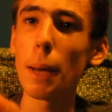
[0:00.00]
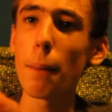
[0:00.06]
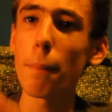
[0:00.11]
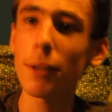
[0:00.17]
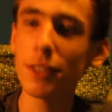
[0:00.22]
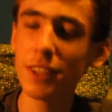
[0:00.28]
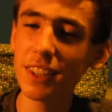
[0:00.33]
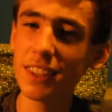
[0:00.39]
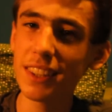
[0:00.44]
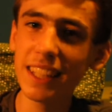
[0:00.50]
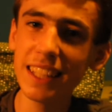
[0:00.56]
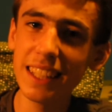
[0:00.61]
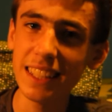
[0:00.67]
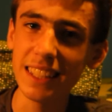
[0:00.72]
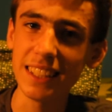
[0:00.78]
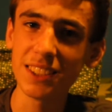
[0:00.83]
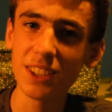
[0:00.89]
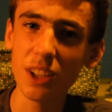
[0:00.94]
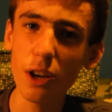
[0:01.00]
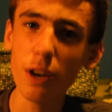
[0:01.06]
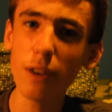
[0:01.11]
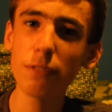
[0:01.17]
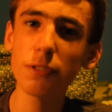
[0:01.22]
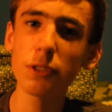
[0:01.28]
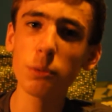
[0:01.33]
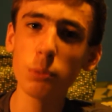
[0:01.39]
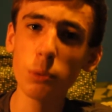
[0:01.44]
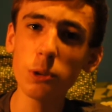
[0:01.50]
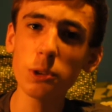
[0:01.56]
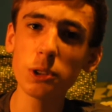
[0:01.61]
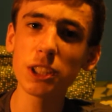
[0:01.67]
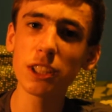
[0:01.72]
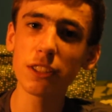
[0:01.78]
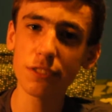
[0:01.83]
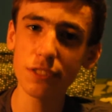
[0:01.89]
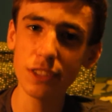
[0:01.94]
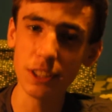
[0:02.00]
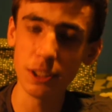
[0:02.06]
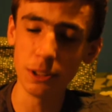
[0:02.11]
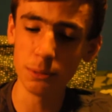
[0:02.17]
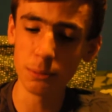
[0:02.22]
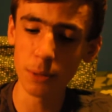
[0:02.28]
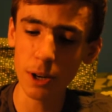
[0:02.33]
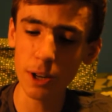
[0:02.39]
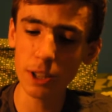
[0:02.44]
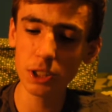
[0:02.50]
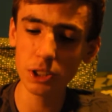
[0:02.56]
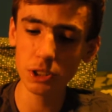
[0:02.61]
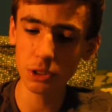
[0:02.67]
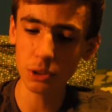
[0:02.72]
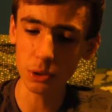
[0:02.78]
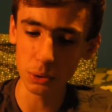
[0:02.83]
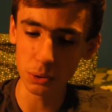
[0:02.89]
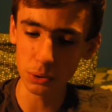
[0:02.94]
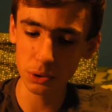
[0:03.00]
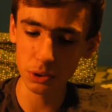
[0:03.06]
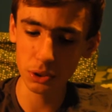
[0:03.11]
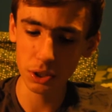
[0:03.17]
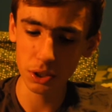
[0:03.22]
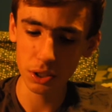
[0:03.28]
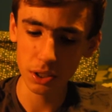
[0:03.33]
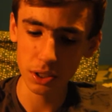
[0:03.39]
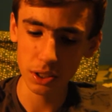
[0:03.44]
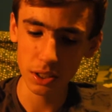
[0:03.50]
But the thing is, after watching a film, I just thought,